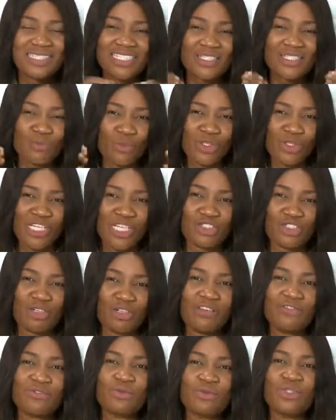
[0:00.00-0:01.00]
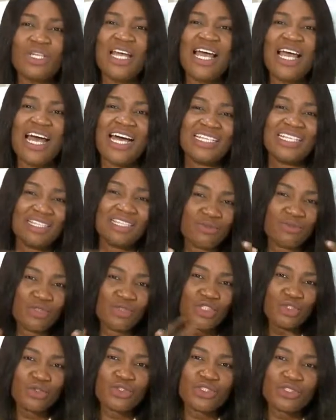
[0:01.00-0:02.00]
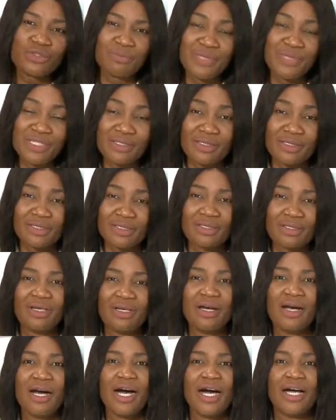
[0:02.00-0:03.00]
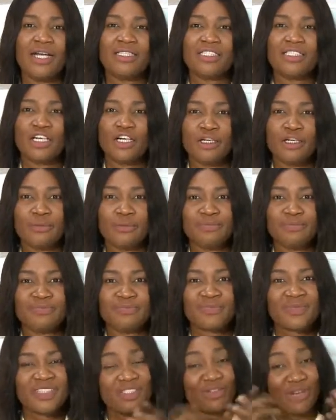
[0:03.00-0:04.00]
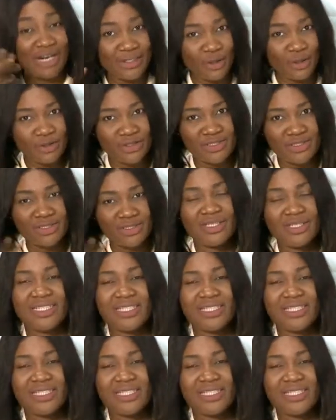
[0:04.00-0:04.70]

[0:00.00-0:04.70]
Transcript: Eat more natural food, and then reduce milk and granules.